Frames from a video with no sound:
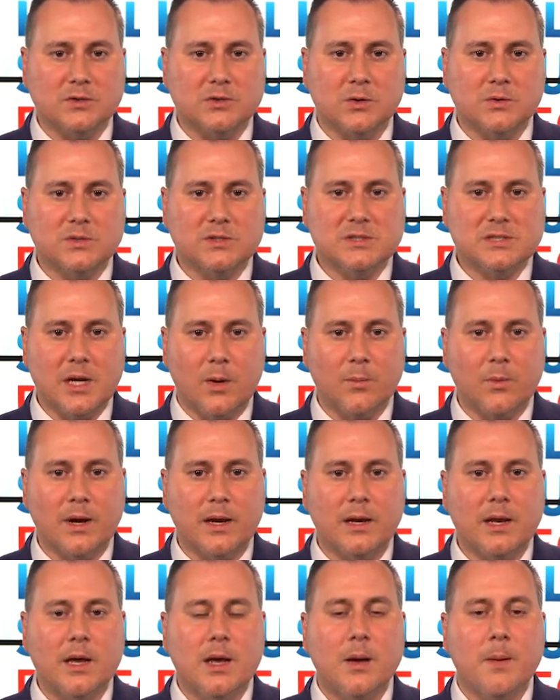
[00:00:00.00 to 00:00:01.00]
So
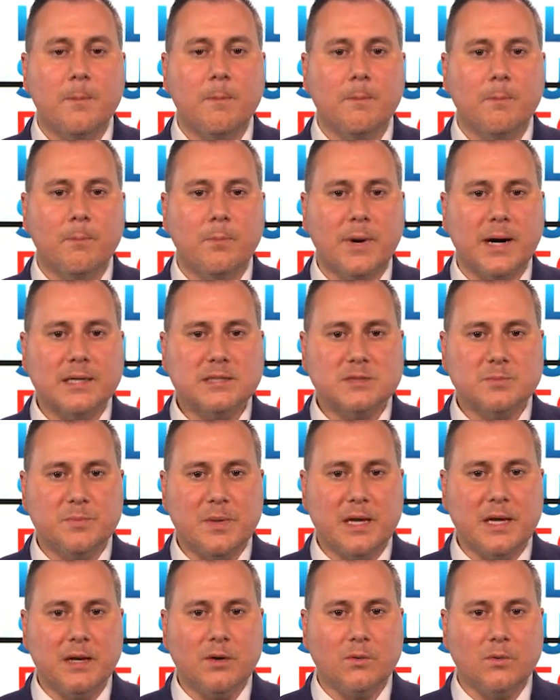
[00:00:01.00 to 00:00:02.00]
someone must
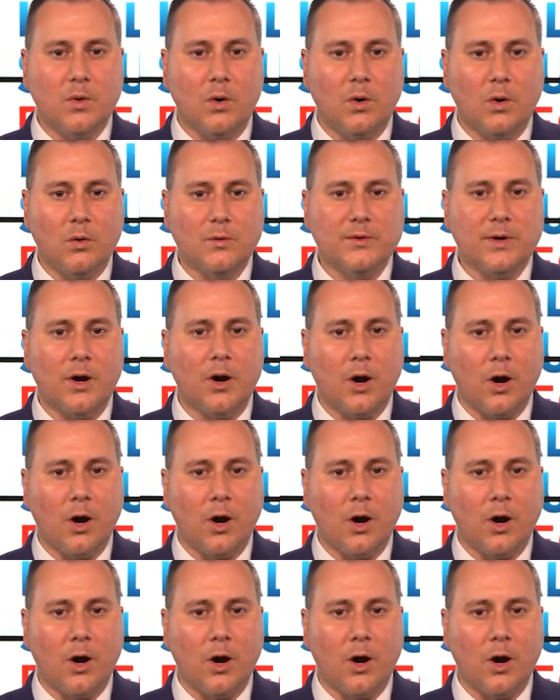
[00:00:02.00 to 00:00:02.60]
be enrolled